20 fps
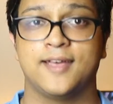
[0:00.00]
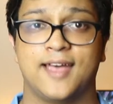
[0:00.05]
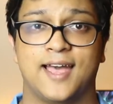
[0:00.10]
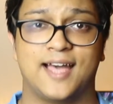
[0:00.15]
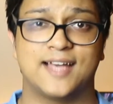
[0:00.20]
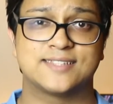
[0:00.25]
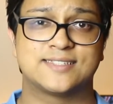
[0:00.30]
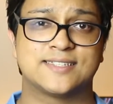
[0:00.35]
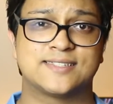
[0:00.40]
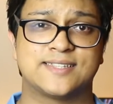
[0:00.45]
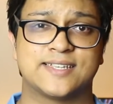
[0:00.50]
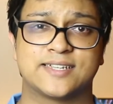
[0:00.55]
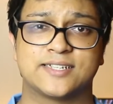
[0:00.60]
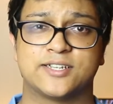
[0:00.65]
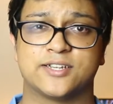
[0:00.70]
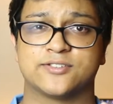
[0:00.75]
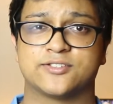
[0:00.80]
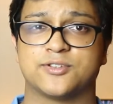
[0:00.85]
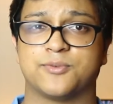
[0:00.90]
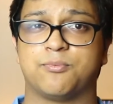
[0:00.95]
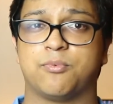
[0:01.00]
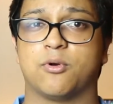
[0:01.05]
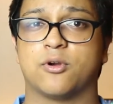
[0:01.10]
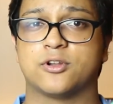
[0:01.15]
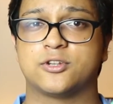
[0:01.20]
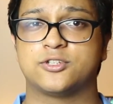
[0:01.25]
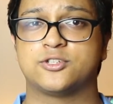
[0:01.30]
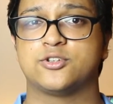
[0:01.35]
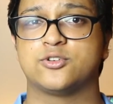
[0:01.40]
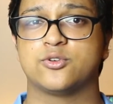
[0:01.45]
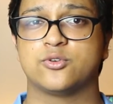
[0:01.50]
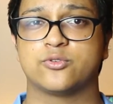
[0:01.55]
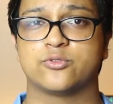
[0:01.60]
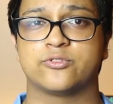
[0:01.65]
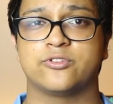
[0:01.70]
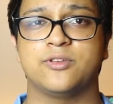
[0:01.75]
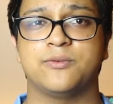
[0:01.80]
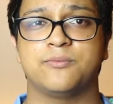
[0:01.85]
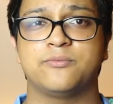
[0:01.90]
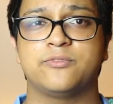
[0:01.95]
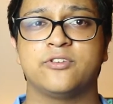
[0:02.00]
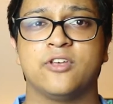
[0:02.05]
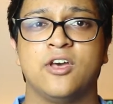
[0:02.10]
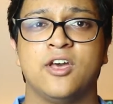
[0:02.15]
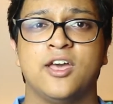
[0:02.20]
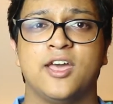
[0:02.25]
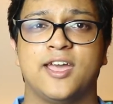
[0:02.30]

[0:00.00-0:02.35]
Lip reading: As this thing does support 2 SIMs,